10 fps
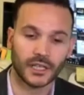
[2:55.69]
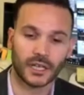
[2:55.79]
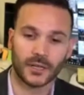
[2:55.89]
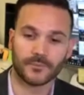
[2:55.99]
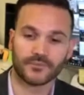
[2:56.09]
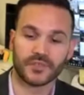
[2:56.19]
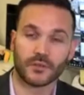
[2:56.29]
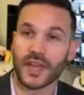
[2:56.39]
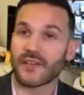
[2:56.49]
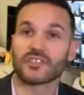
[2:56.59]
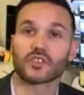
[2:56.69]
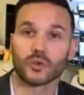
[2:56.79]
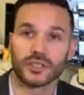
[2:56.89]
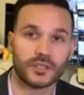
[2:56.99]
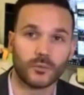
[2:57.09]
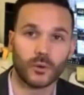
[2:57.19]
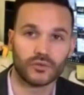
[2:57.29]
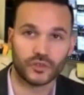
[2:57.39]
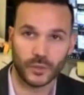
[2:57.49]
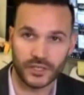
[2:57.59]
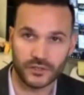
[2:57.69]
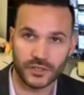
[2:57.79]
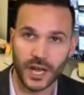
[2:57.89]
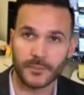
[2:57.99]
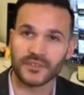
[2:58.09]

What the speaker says: they haven't sold it and it won't just waste your time.